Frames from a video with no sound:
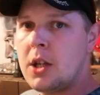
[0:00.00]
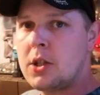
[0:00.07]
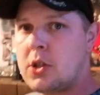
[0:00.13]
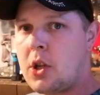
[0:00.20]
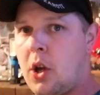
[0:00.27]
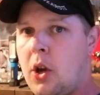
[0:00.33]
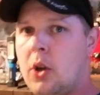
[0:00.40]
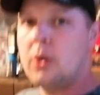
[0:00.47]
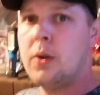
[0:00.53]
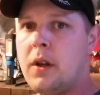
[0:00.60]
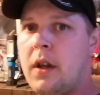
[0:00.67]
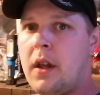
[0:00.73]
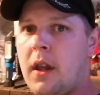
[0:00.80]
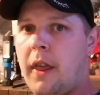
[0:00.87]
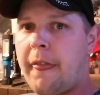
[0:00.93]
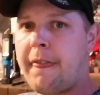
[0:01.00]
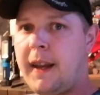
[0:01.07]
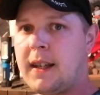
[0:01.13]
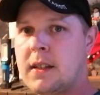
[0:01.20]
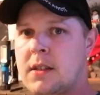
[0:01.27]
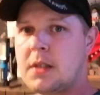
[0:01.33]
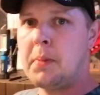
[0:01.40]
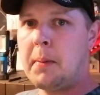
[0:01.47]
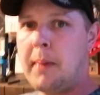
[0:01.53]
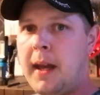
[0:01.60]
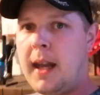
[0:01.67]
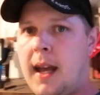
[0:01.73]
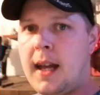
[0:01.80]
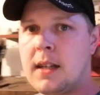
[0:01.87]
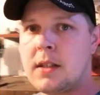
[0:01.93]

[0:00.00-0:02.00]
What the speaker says: So, thanks to my mate